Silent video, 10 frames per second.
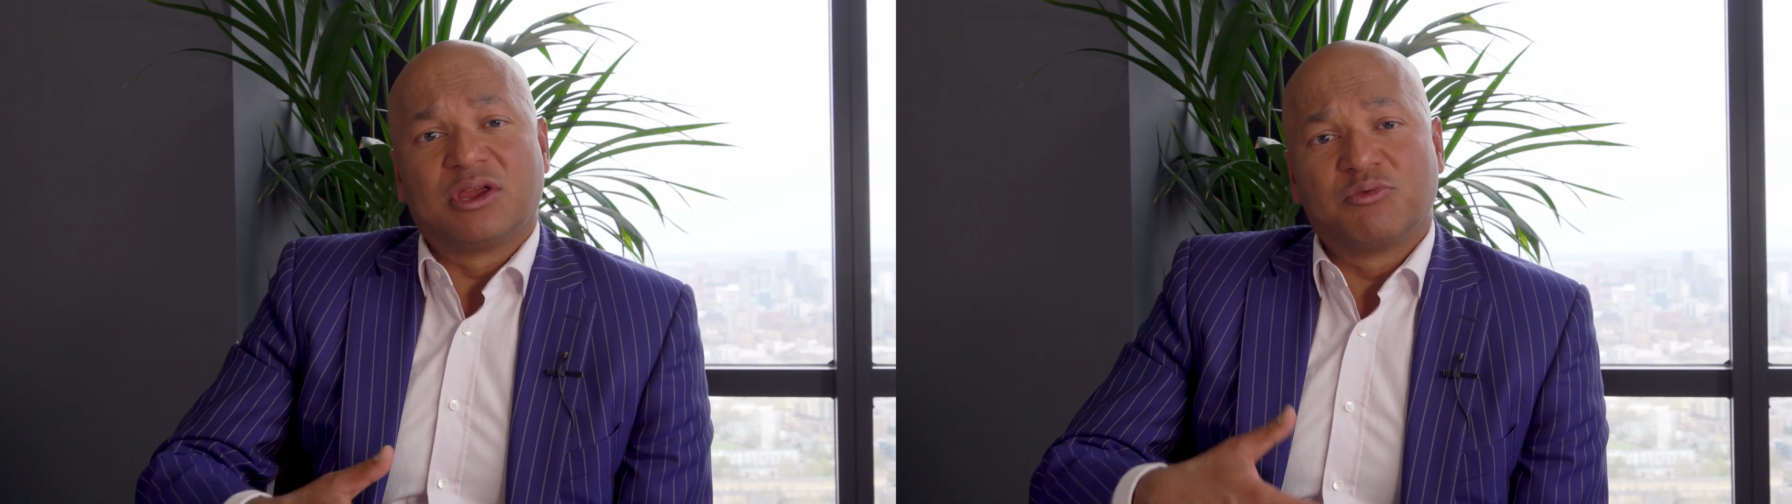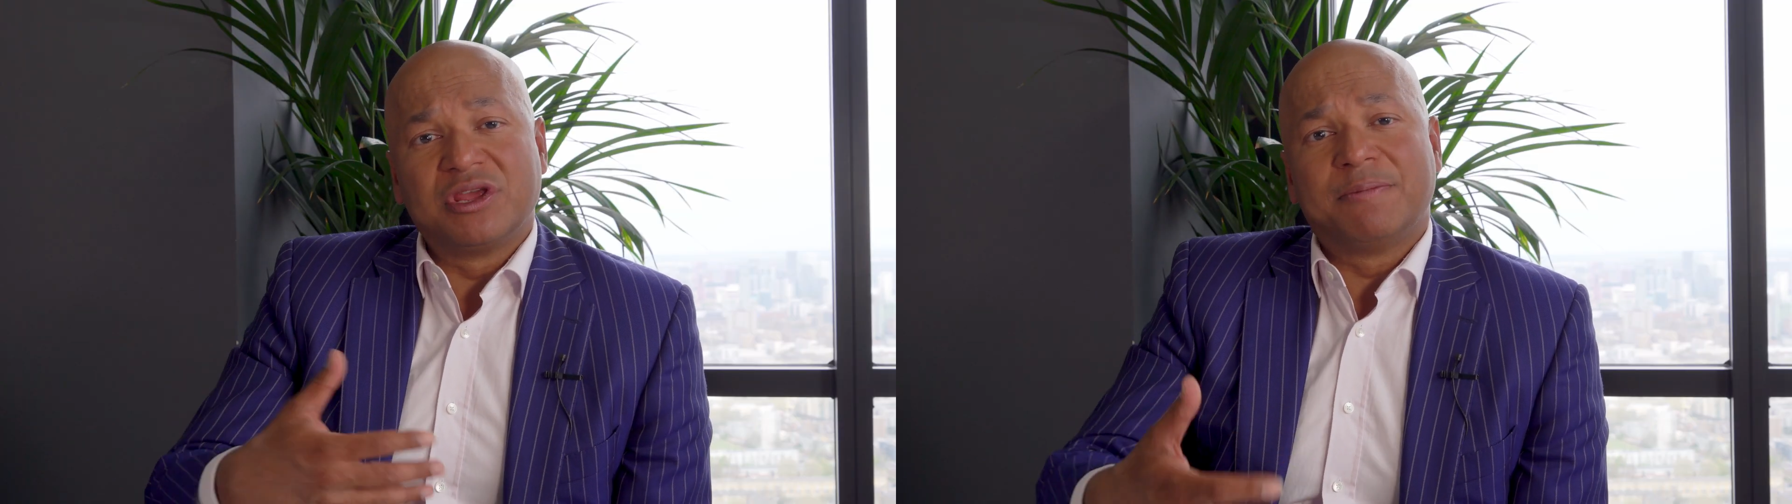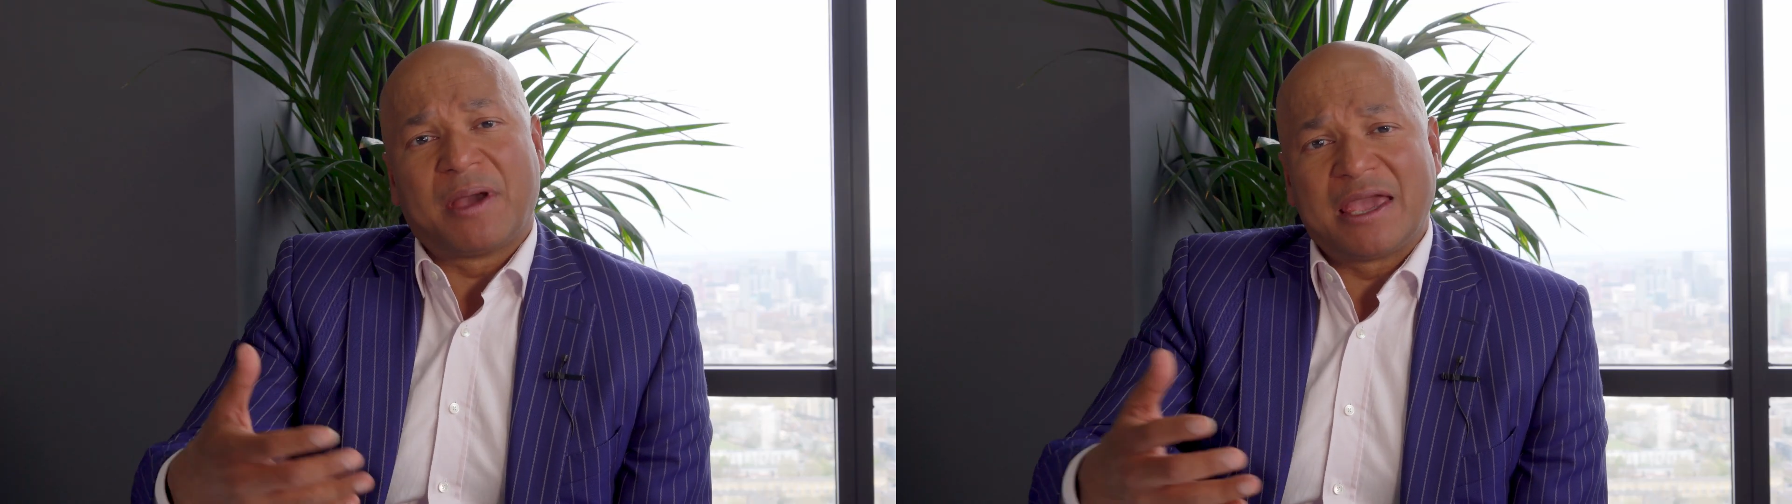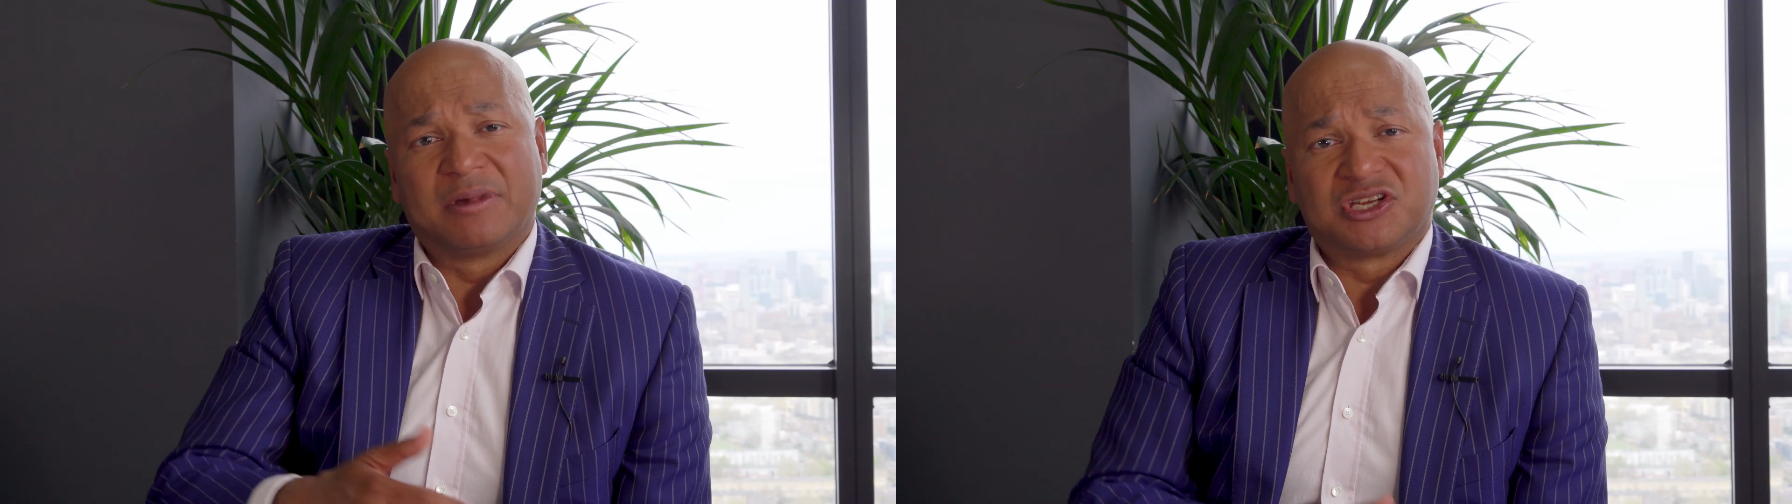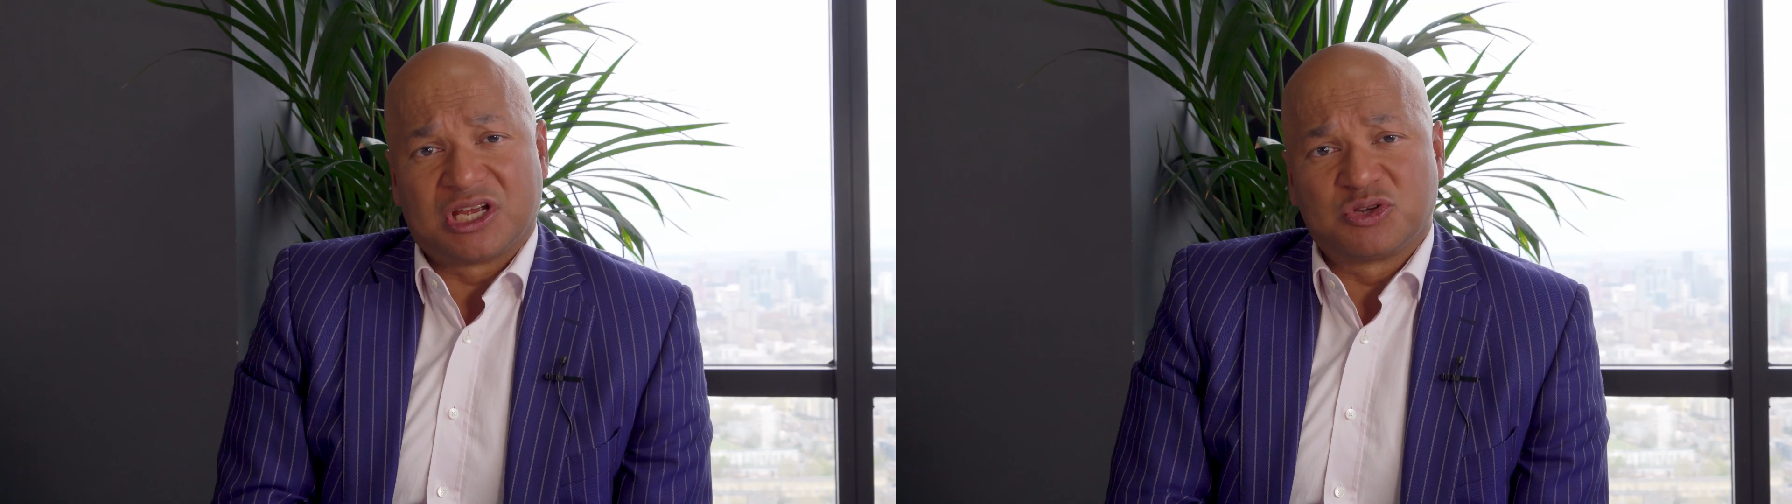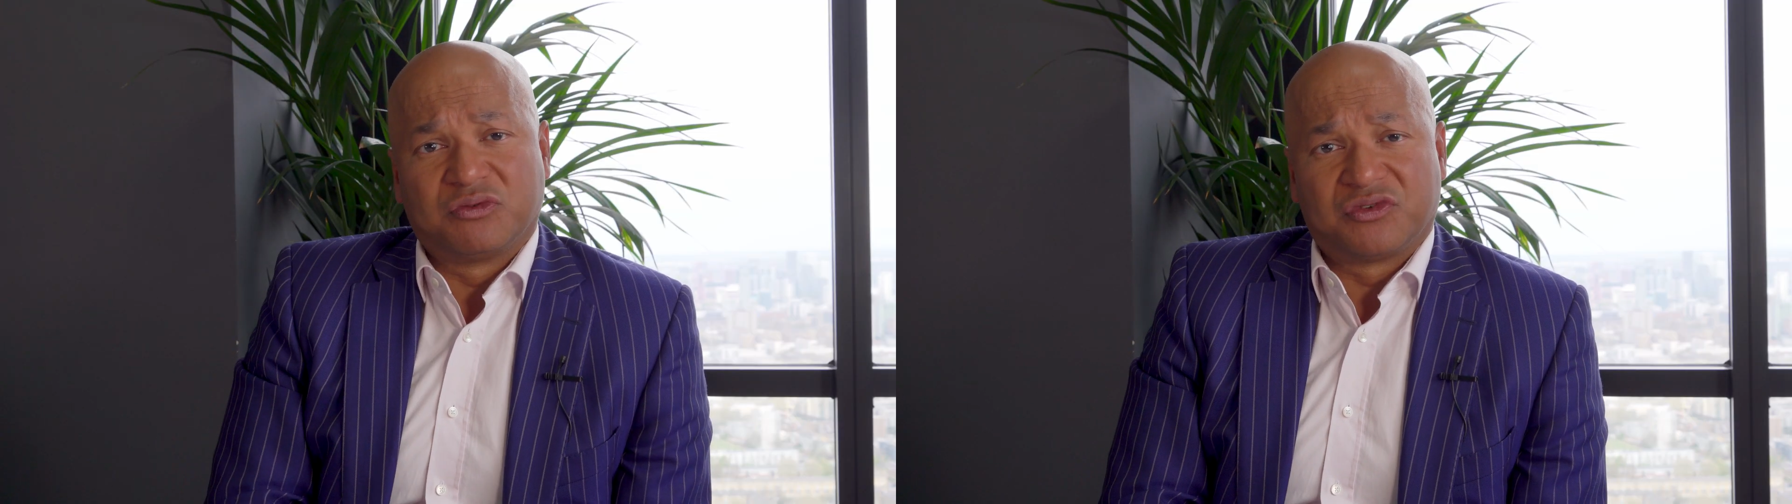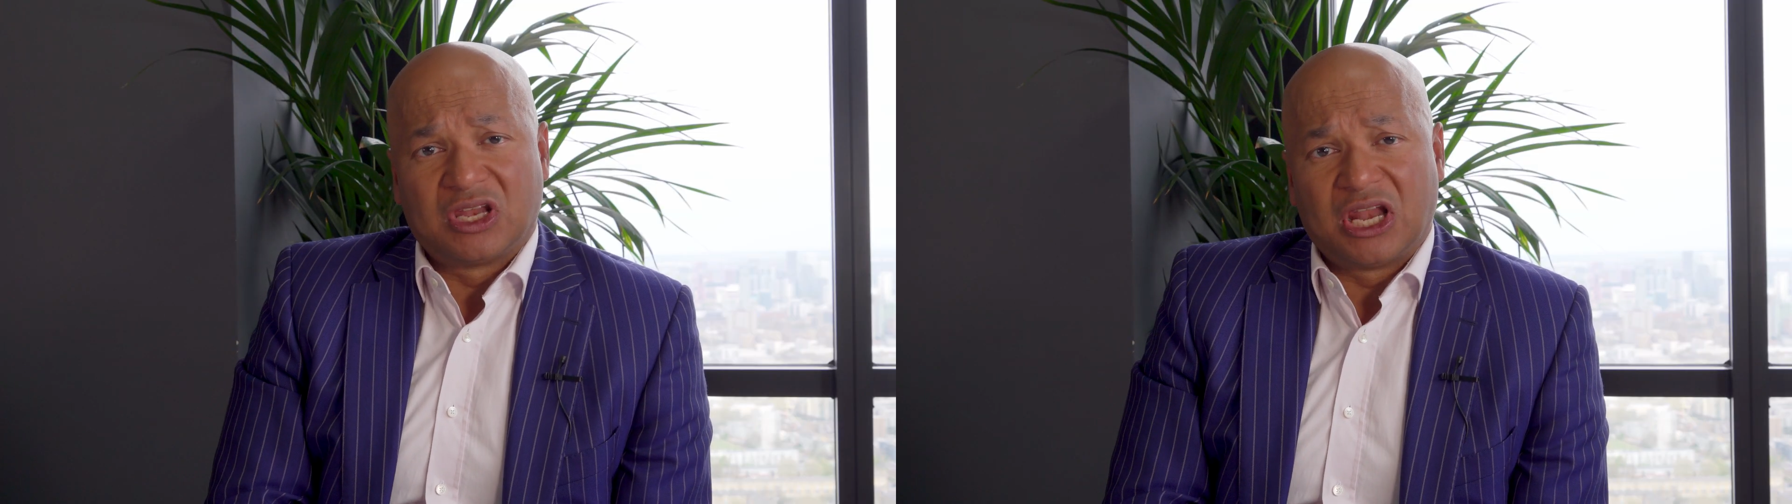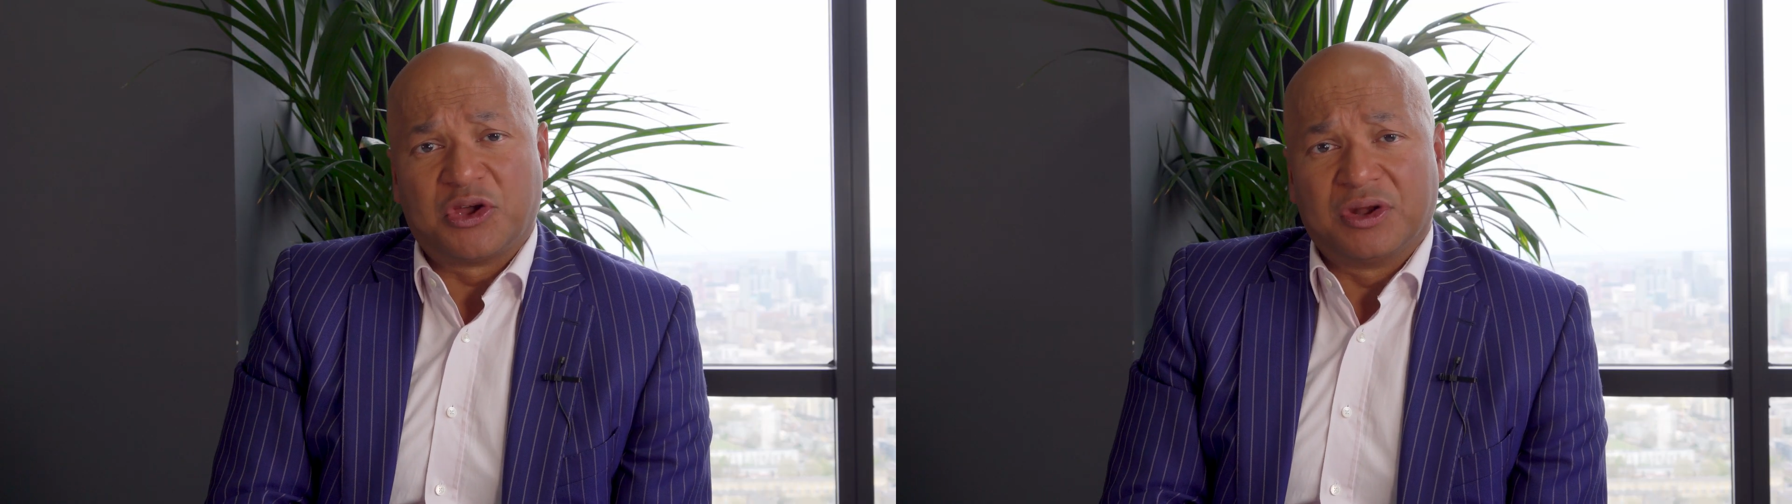a repayment schedule for the
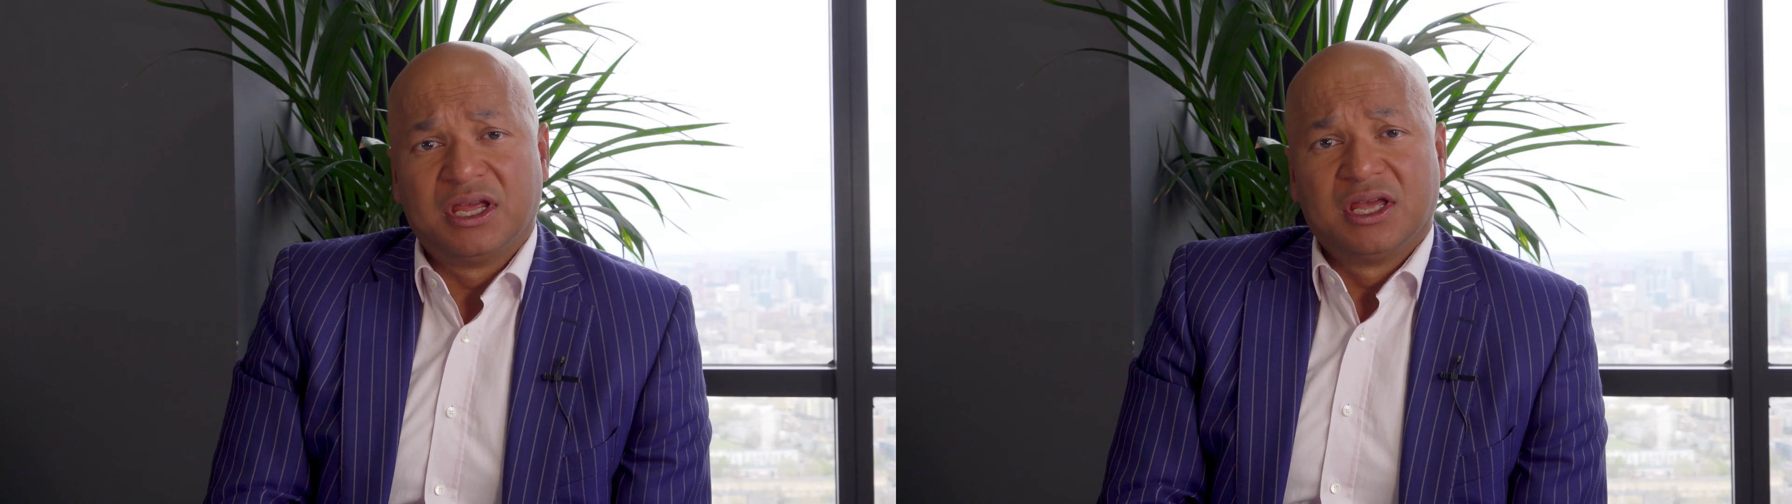loan,